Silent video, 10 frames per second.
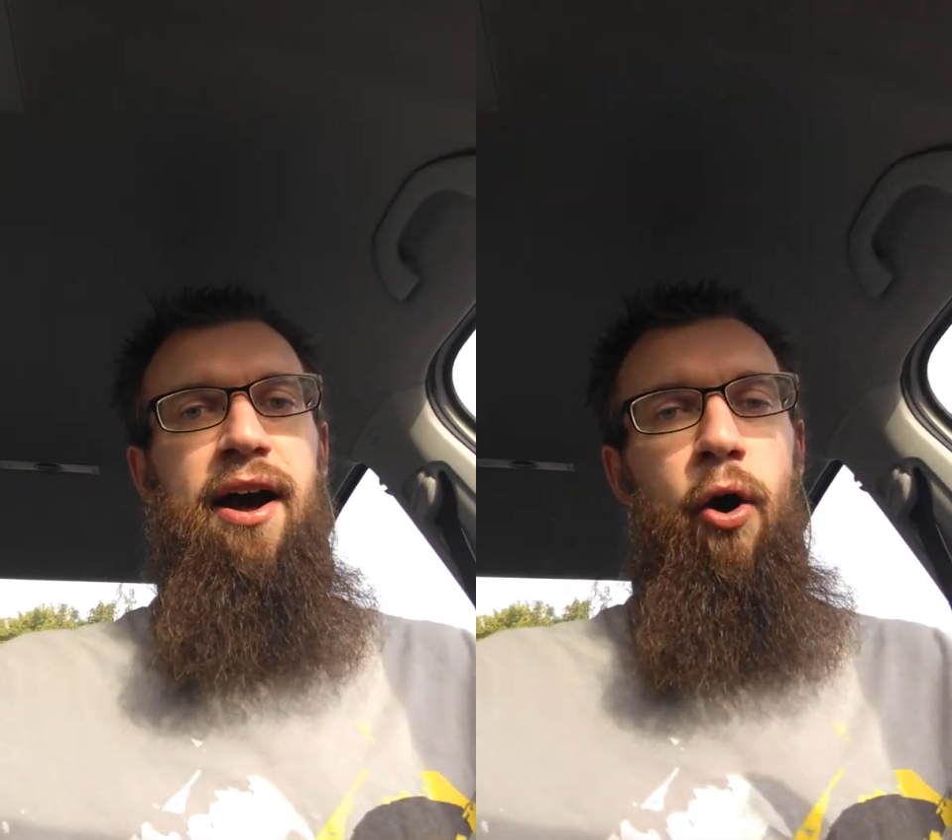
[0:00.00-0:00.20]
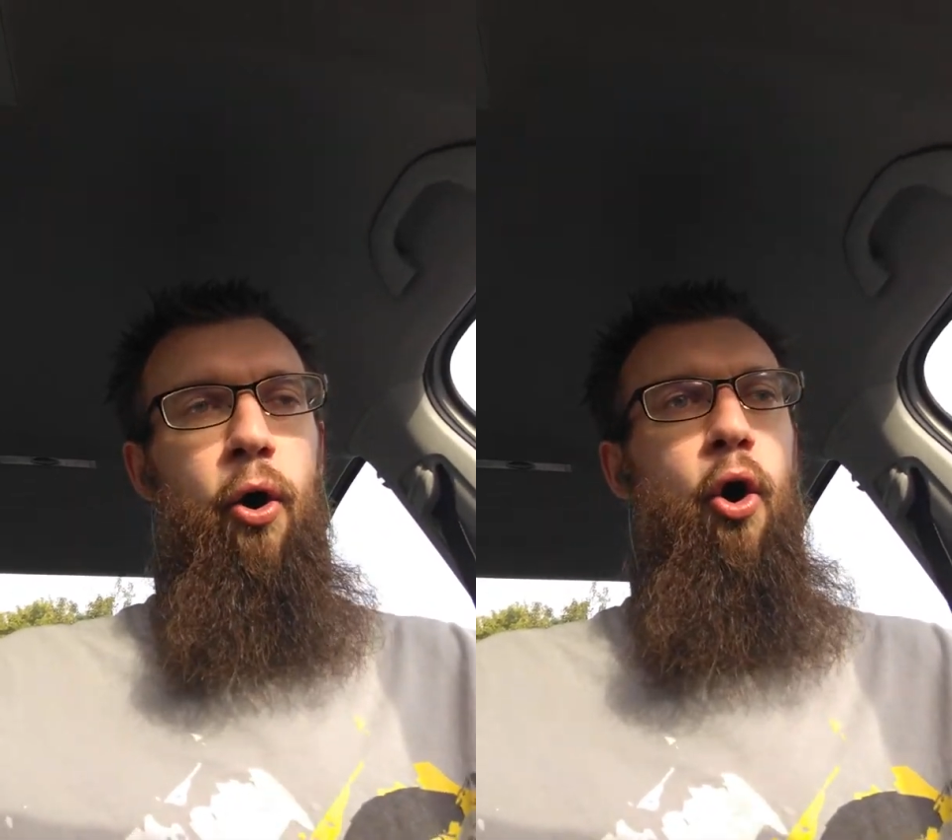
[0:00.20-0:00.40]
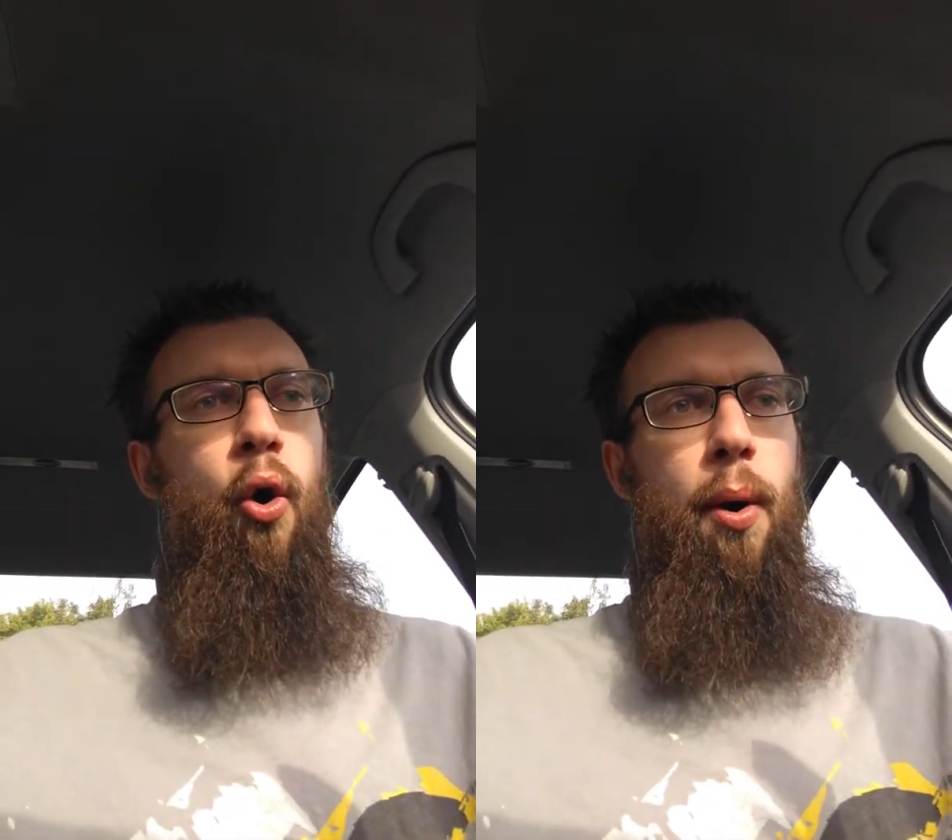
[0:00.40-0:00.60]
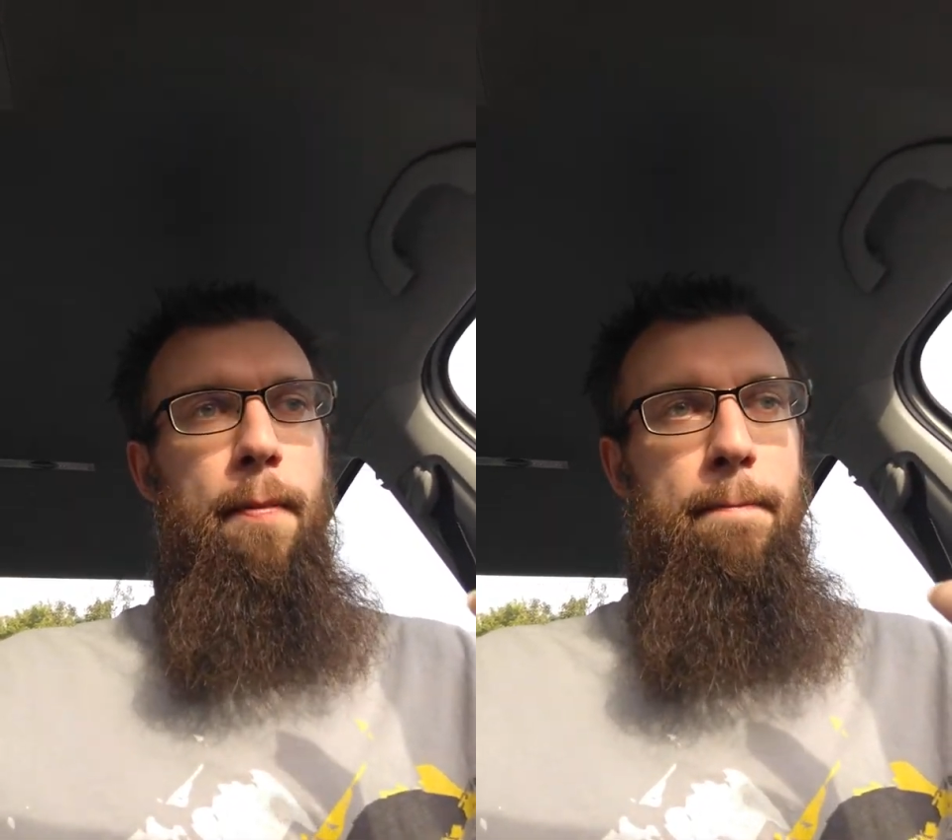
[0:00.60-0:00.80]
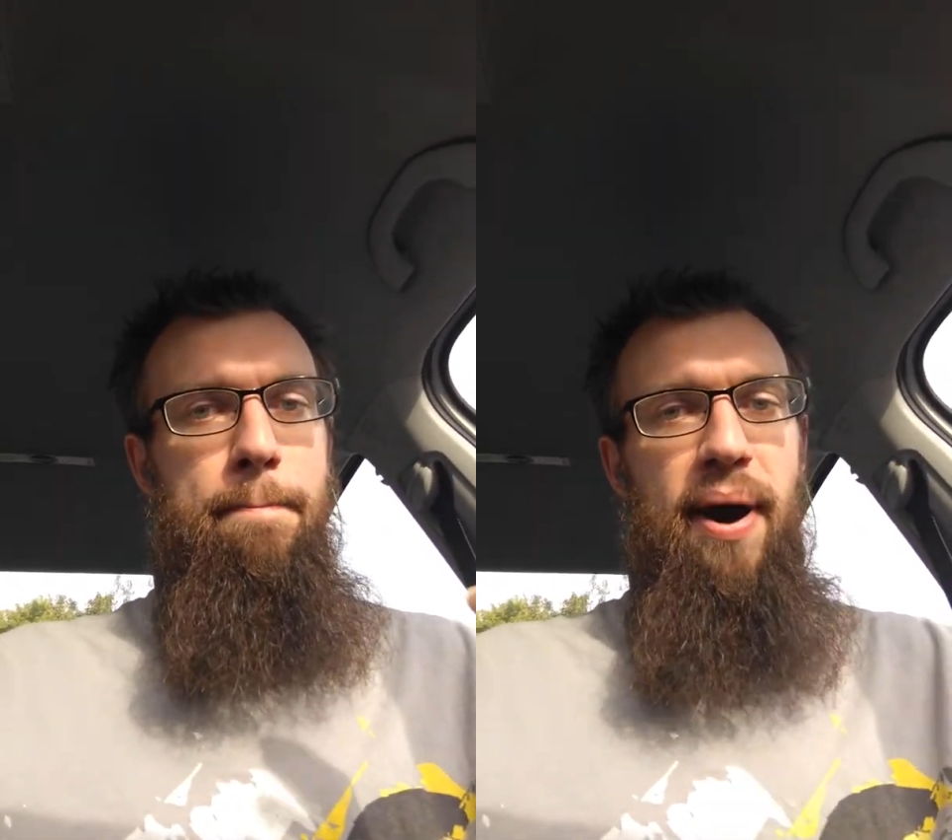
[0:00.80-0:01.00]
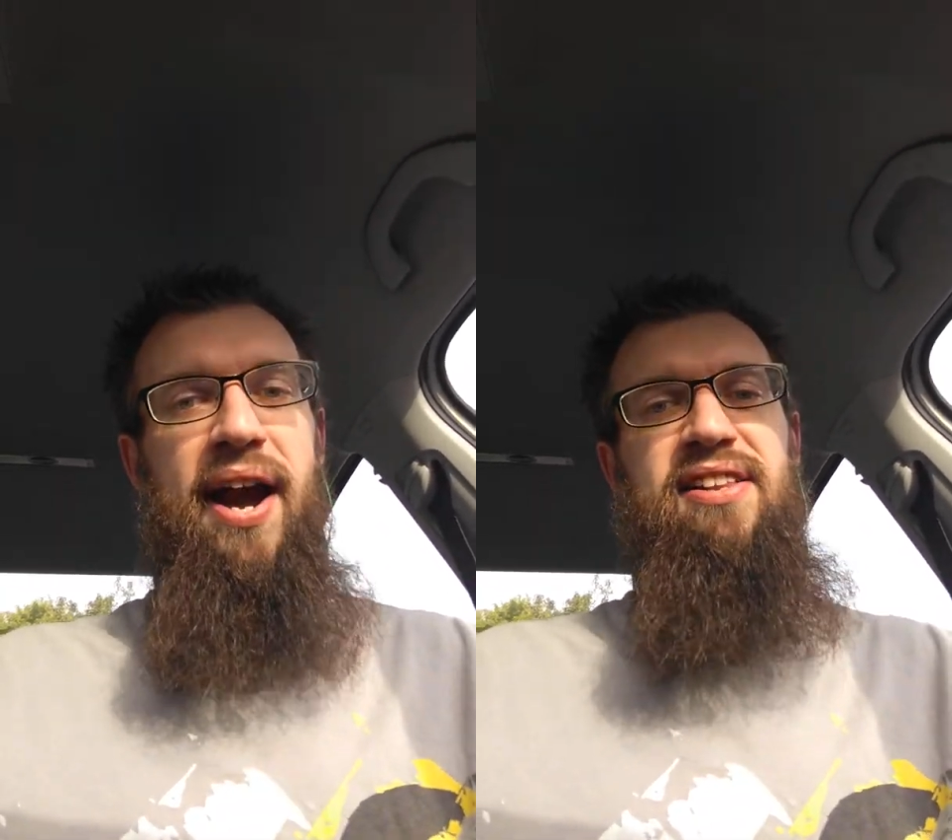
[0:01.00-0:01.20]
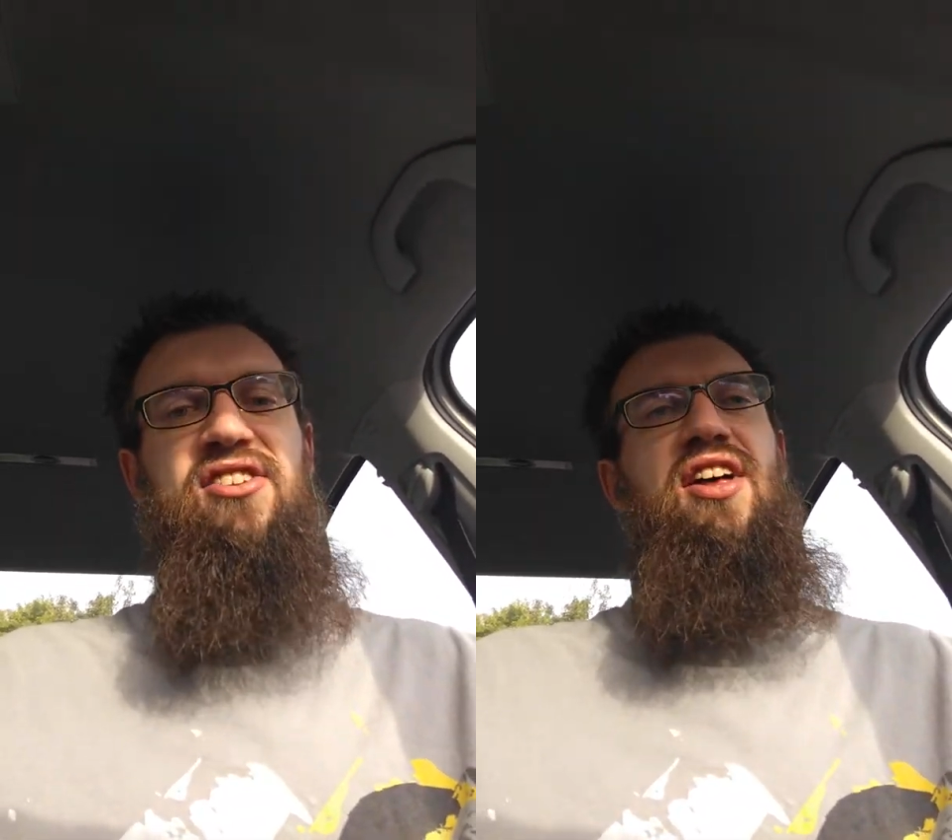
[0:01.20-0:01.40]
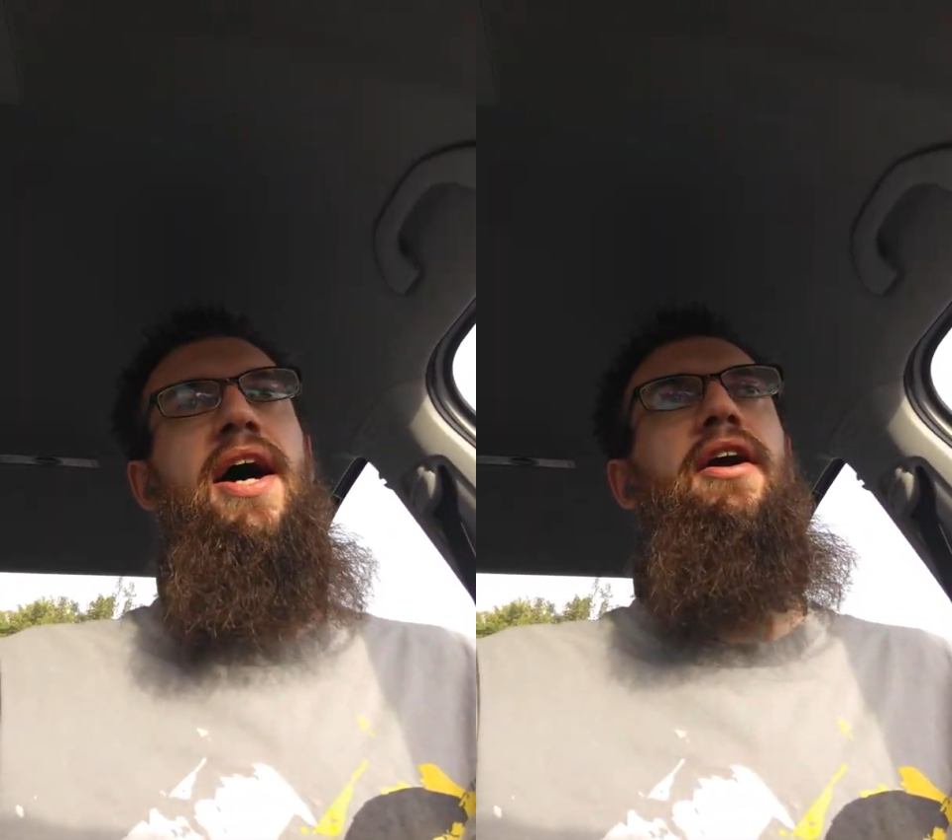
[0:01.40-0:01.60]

whole mindset